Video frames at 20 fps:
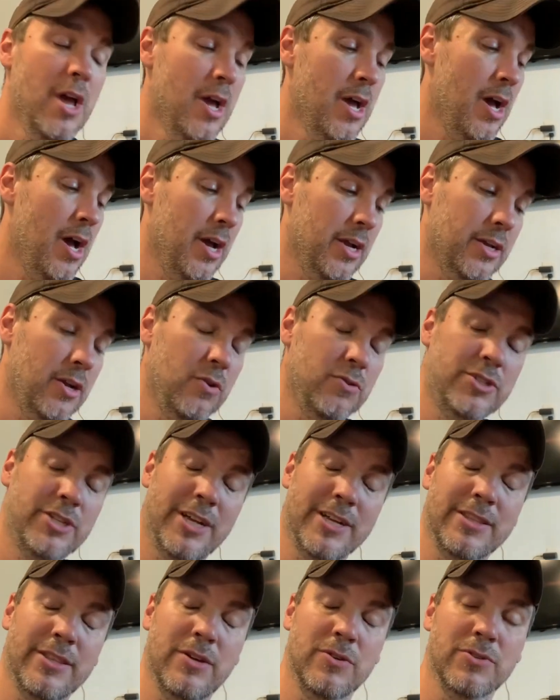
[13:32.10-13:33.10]
Uh, go
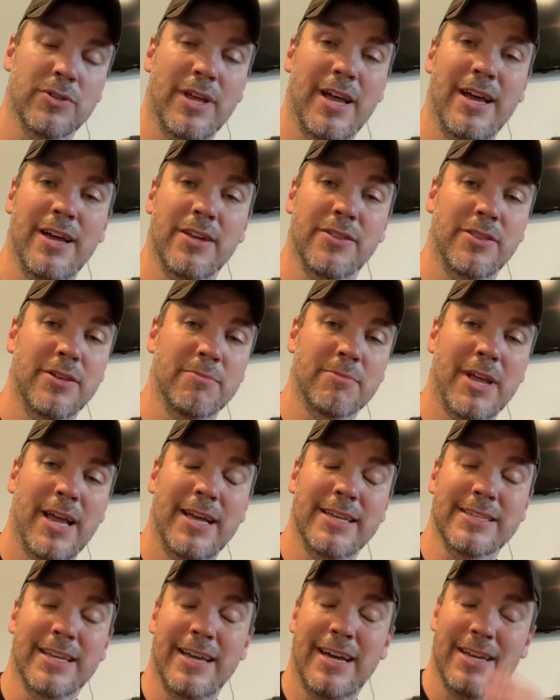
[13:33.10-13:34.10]
check those out, uh, them
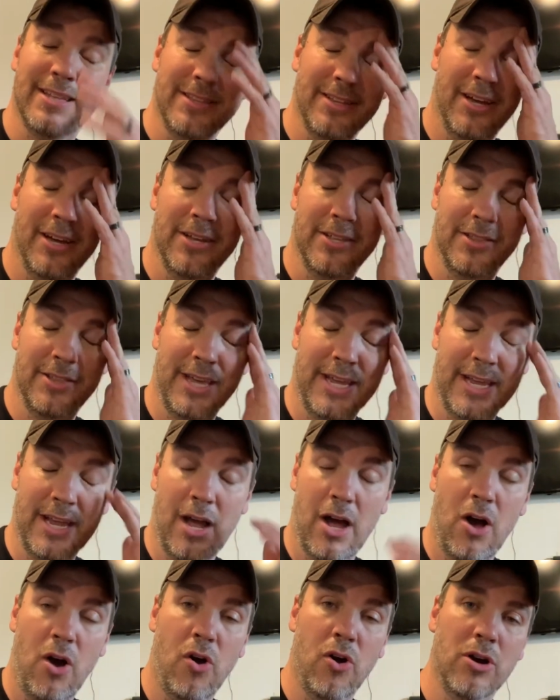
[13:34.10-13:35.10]
guys out. The, they
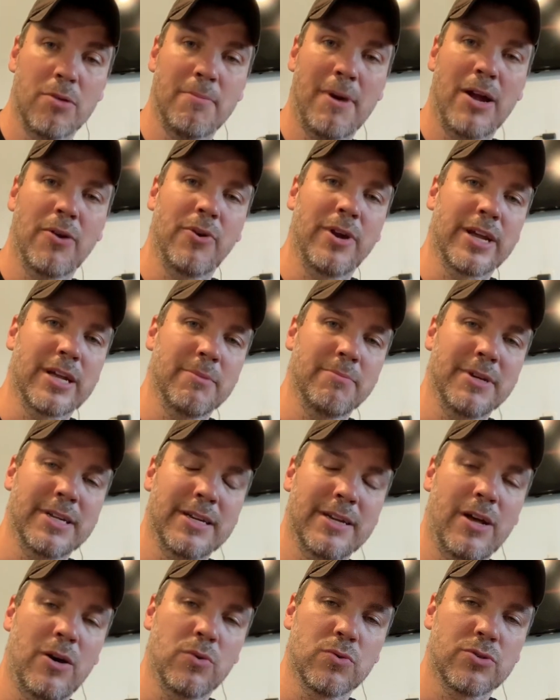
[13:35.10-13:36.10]
are my recommended
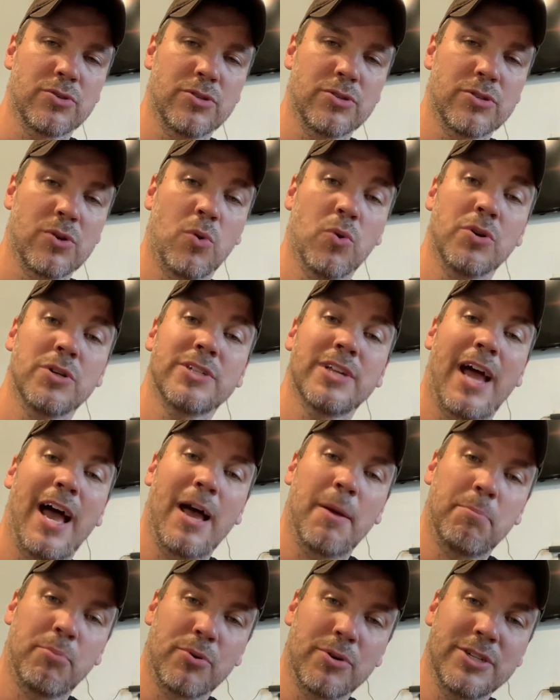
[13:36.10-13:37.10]
holster source. I
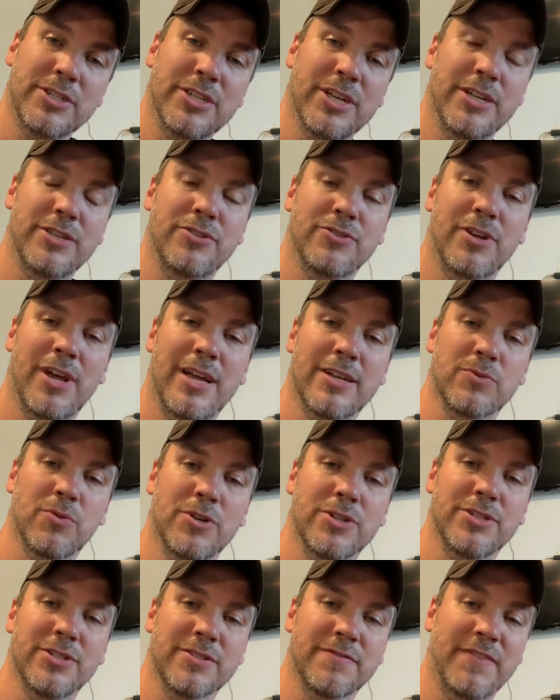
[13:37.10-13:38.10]
appreciate you guys
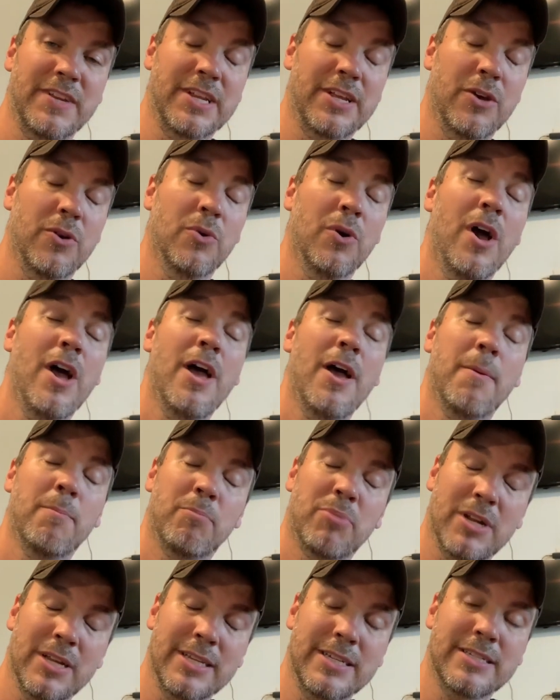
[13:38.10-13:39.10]
watching this video.
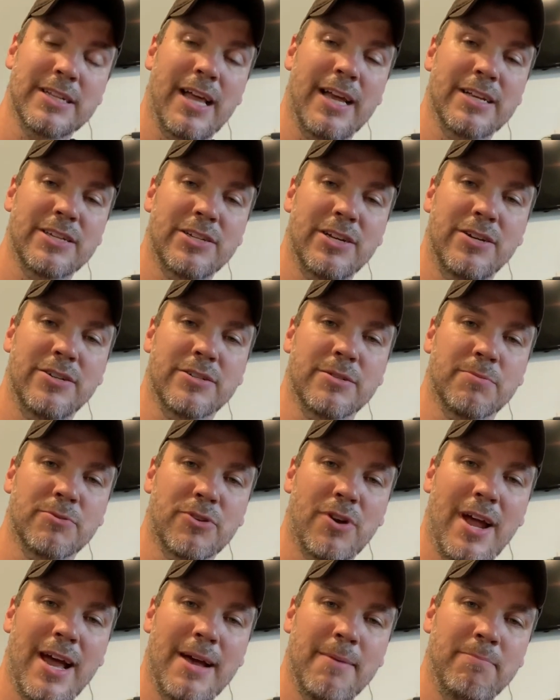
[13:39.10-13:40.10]
Please like, share, and
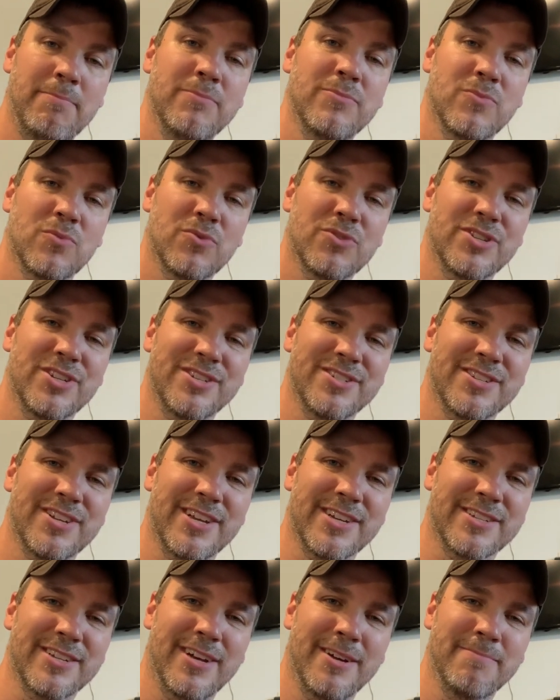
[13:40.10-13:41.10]
subscribe. We'll see you
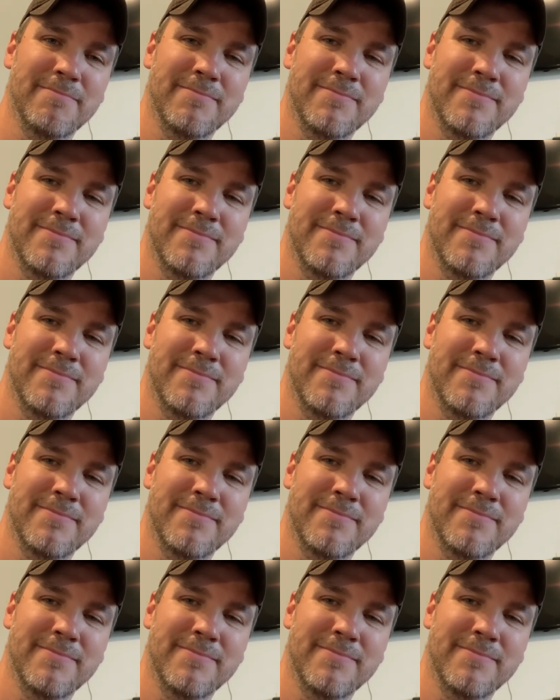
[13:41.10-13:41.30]
next time.